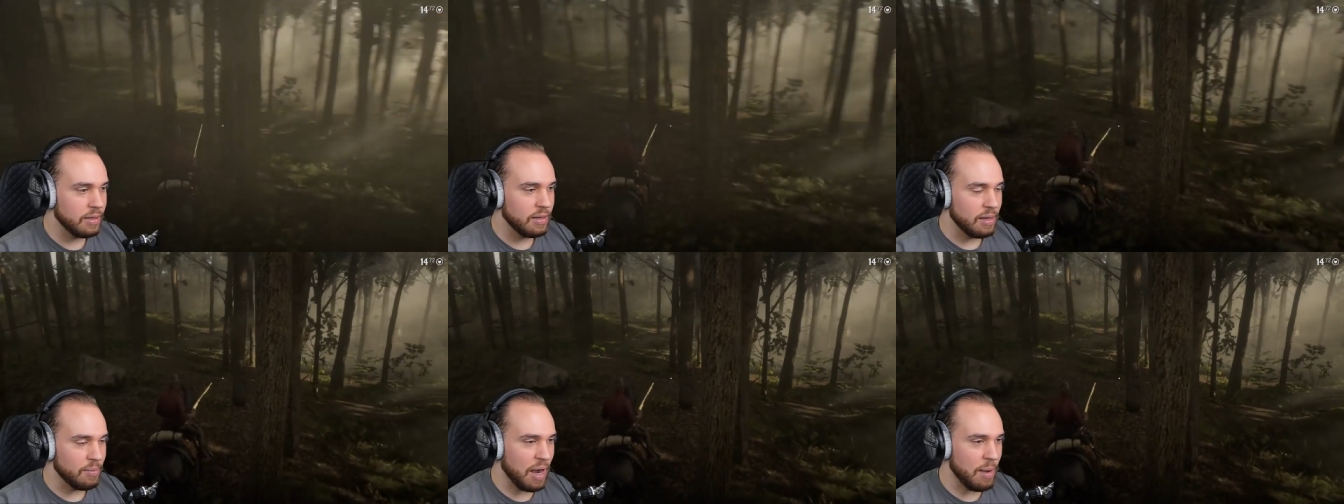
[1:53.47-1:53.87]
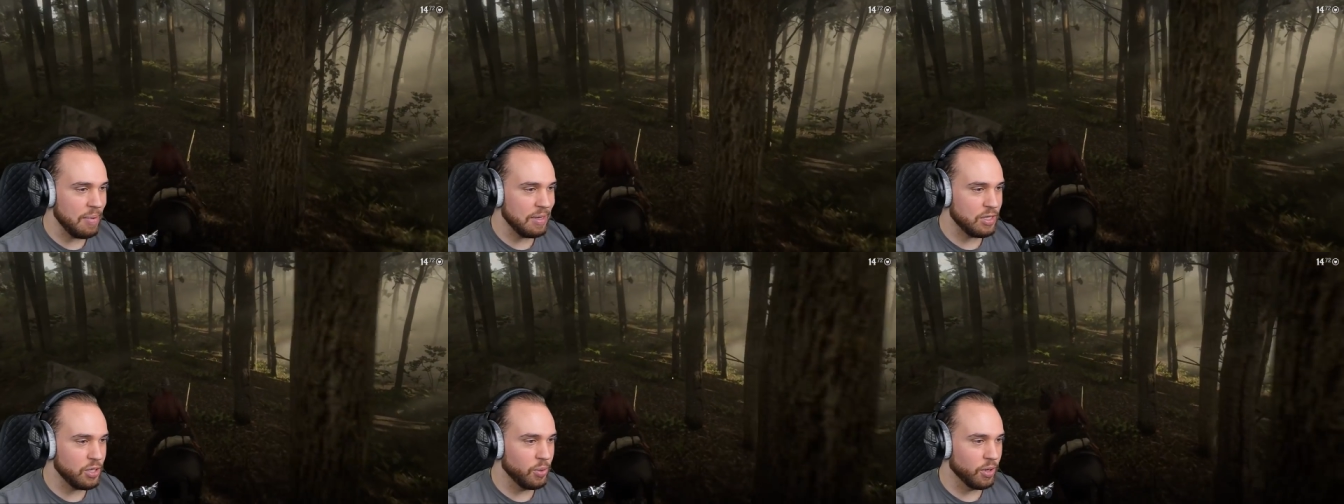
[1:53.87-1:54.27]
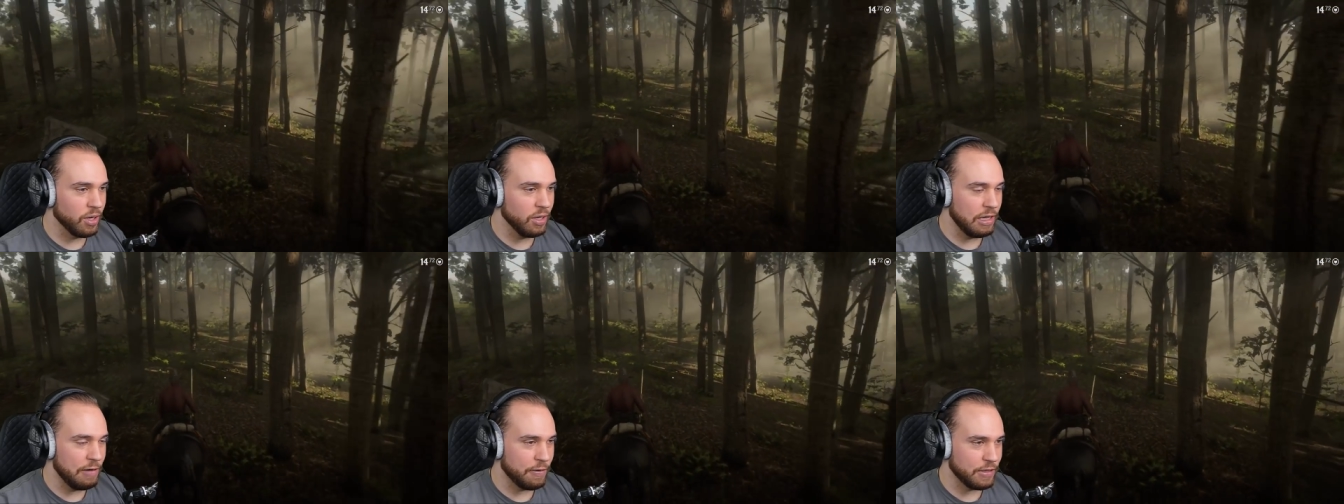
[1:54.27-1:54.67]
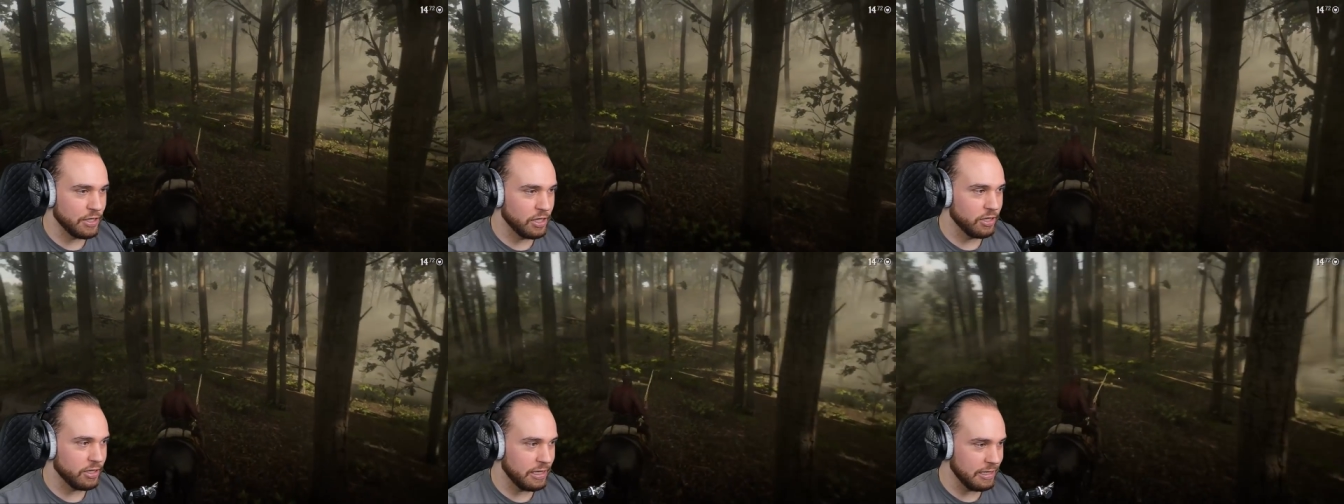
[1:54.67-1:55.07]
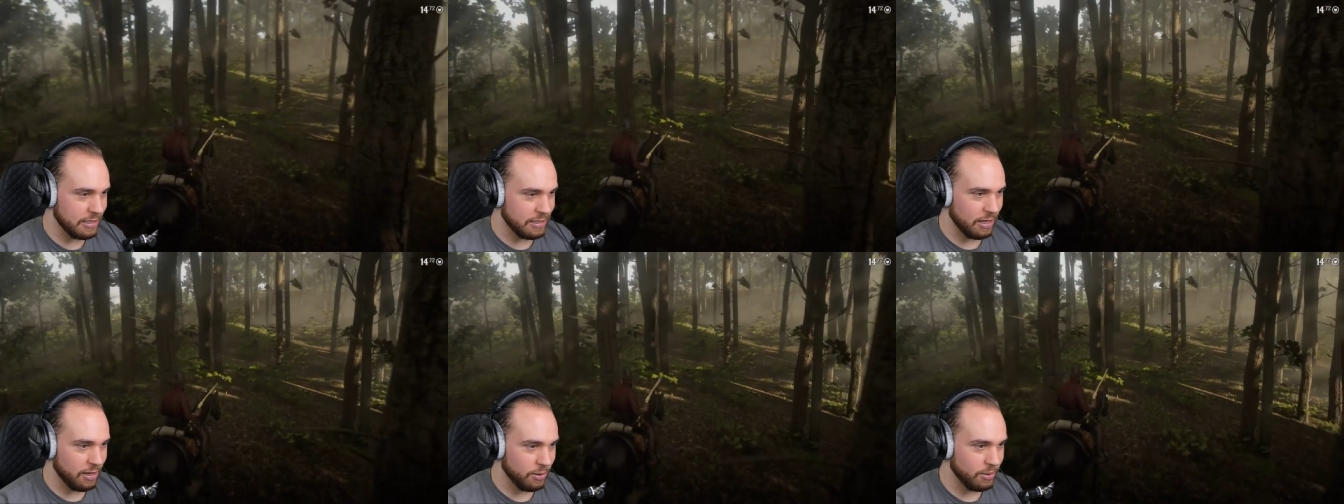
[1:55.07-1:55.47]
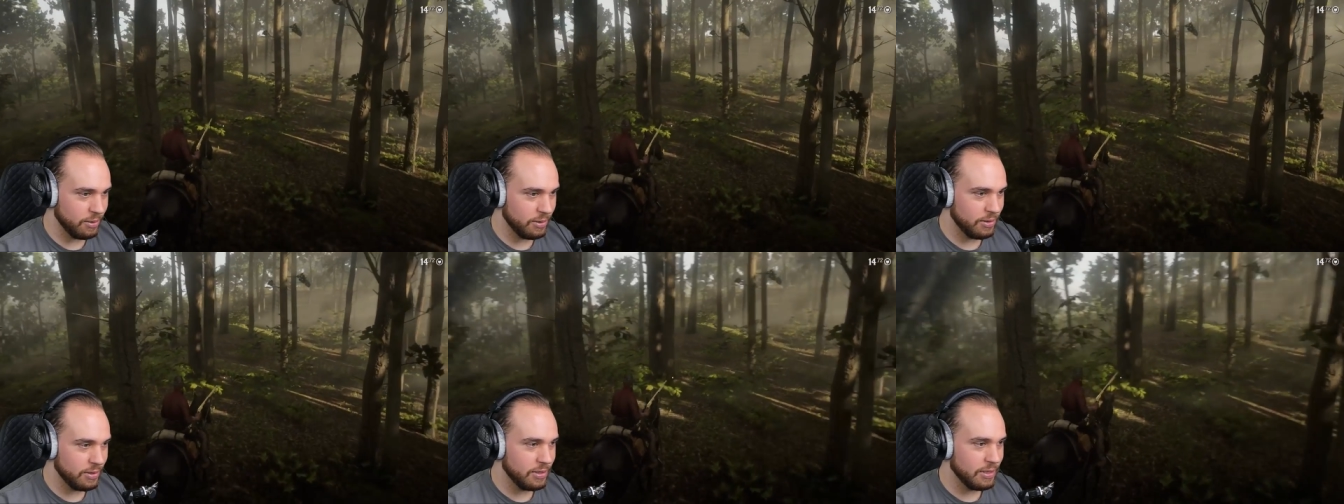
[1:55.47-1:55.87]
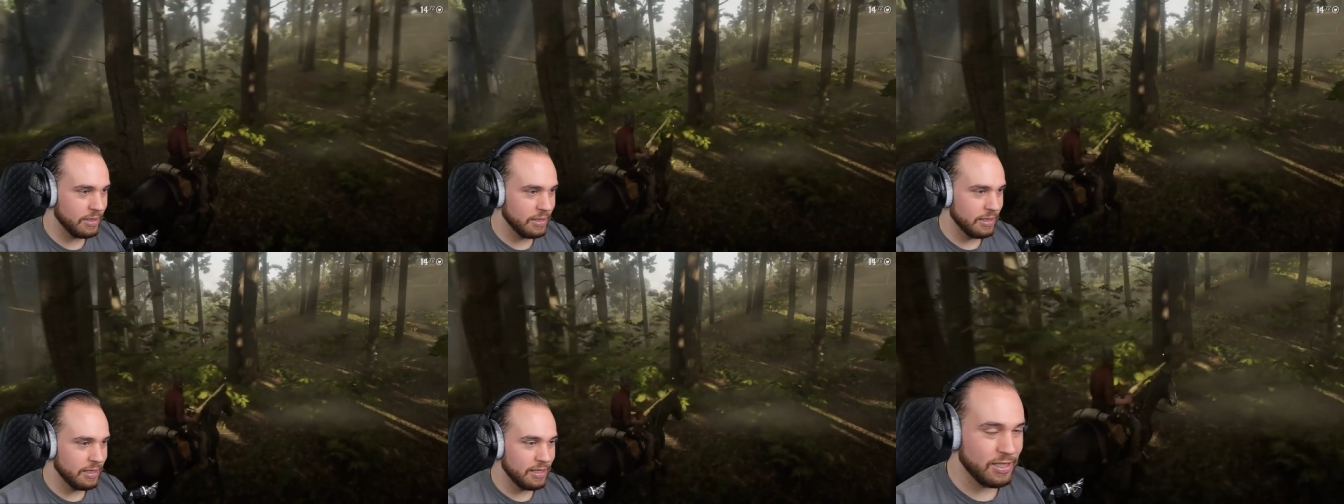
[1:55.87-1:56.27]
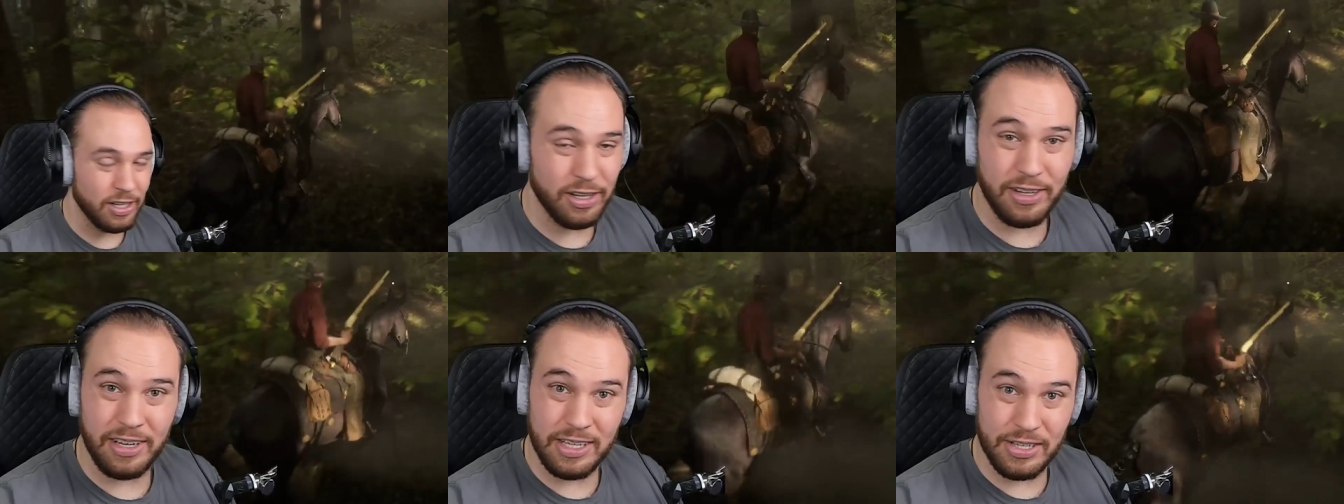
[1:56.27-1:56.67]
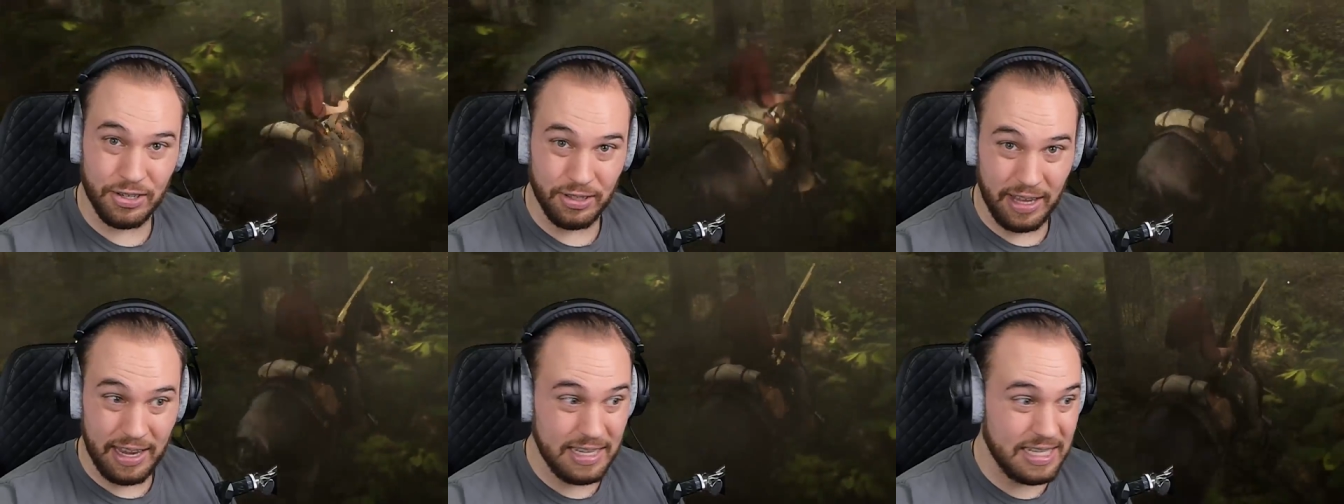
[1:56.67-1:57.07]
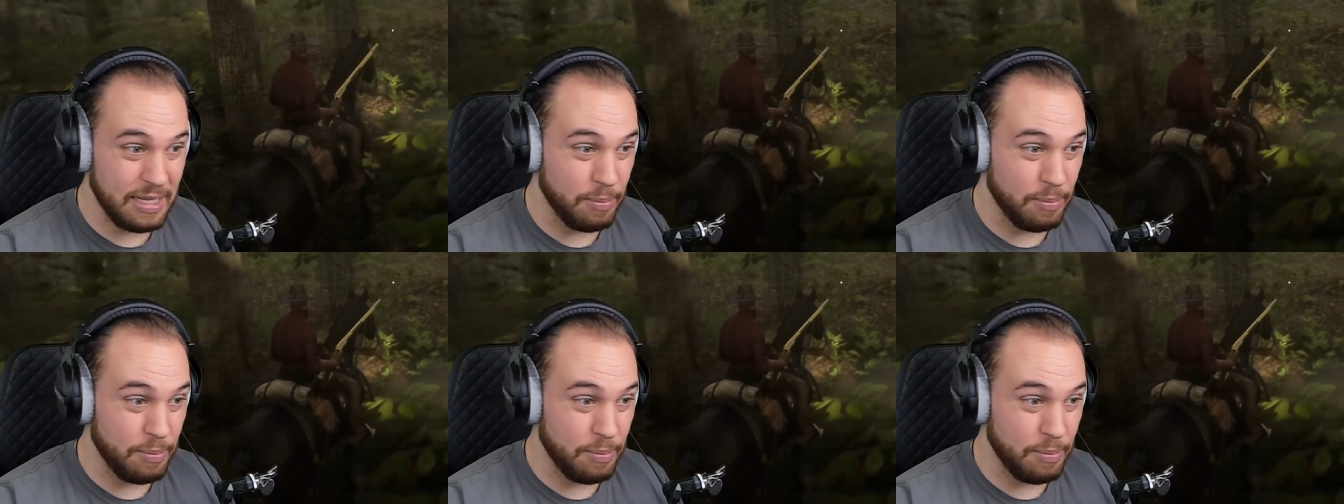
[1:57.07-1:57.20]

It might be too early for turkeys, though. Turkeys are lazy